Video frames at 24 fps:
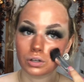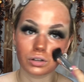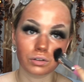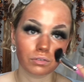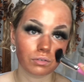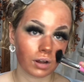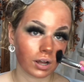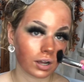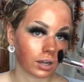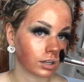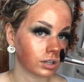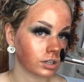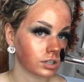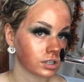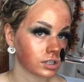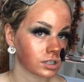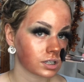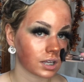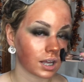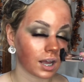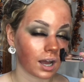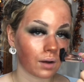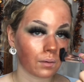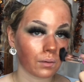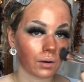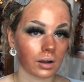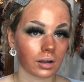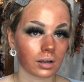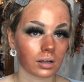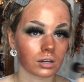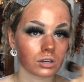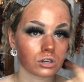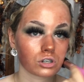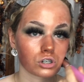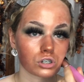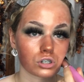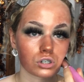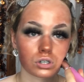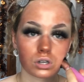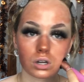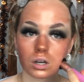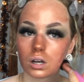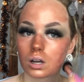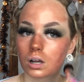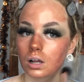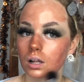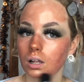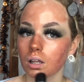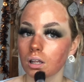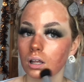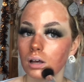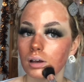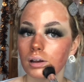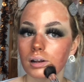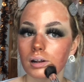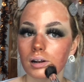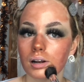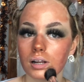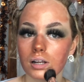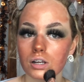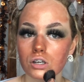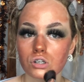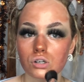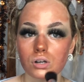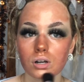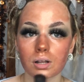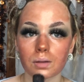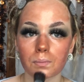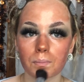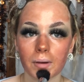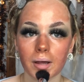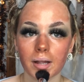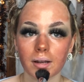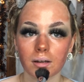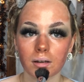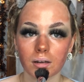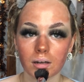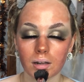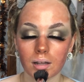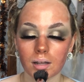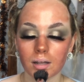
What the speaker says: Like, can you see how I can just like literally bend it